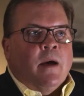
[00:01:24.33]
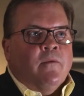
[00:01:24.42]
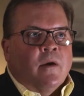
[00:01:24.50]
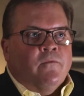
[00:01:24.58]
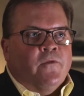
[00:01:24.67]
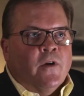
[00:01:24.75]

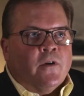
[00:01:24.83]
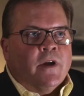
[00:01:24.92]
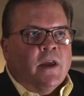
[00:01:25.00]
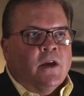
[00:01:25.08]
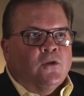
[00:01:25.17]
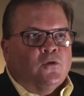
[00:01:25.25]
I'm very
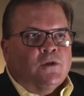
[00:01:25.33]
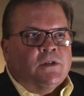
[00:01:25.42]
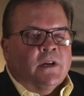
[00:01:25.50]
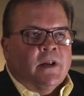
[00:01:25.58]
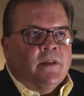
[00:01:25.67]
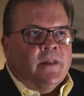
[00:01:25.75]

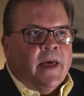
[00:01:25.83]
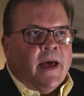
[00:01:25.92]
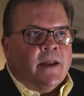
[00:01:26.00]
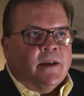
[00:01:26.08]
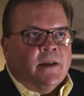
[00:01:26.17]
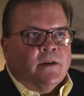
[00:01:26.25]
interested in
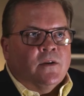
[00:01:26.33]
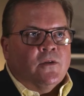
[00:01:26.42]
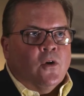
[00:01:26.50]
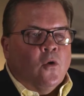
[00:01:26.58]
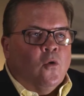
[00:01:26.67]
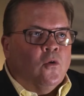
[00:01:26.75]
that and
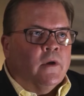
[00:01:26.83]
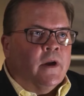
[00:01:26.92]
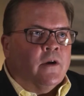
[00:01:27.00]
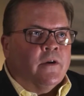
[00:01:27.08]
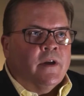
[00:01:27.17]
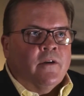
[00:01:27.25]
the whole
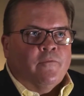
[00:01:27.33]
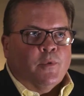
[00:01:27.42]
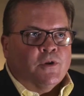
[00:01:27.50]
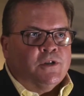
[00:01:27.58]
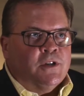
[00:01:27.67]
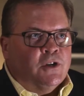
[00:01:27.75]
area of
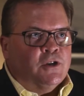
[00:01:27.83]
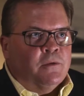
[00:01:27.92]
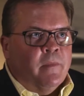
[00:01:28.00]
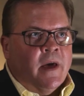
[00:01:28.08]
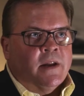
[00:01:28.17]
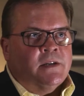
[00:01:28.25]

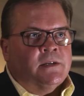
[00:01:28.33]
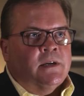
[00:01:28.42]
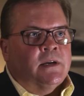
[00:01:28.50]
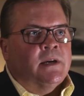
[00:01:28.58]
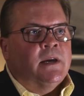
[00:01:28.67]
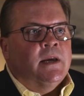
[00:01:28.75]
precision
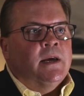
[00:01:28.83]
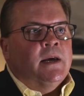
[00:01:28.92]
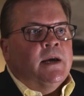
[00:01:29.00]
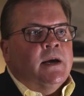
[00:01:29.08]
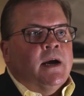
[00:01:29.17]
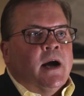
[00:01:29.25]

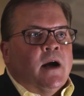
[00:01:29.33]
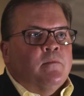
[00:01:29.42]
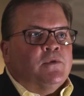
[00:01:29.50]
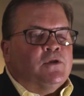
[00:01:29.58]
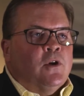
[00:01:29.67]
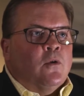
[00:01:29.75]
medicine.
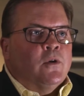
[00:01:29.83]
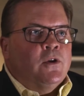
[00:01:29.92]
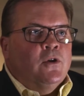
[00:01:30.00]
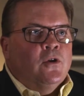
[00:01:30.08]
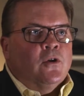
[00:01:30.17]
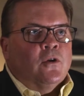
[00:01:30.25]
So
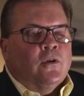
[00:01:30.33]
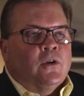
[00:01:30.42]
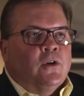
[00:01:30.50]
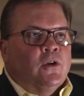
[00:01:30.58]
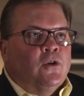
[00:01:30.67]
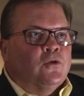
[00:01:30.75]
your
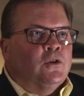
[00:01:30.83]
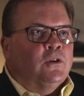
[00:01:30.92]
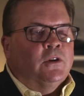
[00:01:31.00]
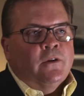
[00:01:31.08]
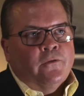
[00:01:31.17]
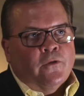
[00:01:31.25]

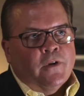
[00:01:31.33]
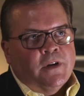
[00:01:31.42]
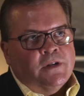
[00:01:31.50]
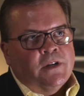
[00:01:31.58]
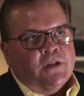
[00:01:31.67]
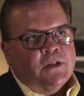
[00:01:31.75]
delivery
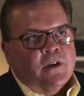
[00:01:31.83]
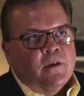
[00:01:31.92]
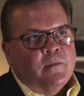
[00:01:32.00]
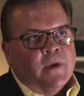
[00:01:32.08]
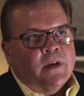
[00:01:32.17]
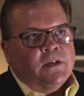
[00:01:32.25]

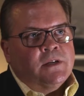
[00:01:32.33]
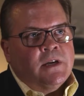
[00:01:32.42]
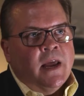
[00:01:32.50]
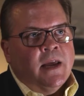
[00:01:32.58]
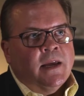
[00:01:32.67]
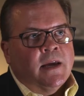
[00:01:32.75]
system is
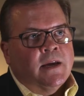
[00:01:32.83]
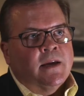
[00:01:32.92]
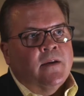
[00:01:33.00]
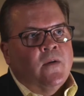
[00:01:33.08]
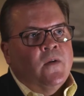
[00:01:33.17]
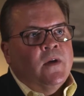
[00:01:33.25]

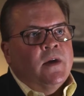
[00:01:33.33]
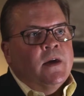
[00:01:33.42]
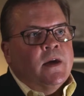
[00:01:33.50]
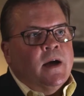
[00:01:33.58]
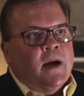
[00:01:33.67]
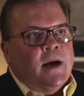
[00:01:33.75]
taking
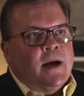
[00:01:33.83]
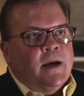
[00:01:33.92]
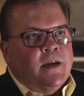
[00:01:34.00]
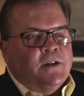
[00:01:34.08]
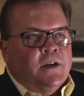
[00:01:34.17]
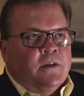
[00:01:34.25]

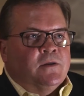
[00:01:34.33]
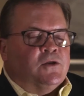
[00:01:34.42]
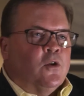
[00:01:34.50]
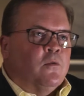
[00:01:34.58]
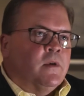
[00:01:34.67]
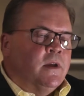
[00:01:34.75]

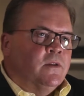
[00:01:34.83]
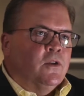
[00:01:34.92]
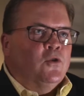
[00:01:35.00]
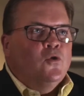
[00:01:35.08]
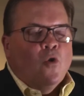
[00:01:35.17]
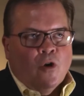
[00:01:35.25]
in
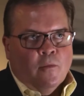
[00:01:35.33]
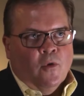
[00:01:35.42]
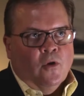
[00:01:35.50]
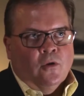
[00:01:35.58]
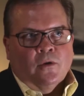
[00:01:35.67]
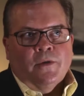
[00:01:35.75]
the
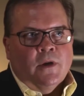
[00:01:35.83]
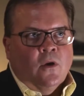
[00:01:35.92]
normal or the